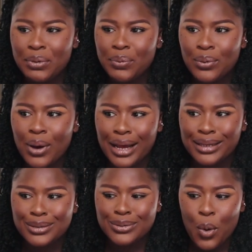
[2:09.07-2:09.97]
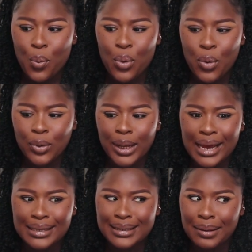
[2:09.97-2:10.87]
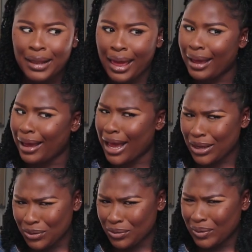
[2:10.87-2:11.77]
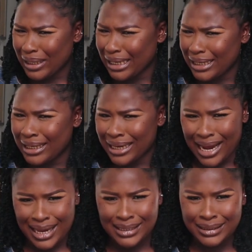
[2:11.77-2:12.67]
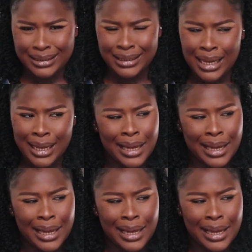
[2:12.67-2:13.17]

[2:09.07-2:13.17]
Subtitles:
People are so polite. I'm like, are you really nice?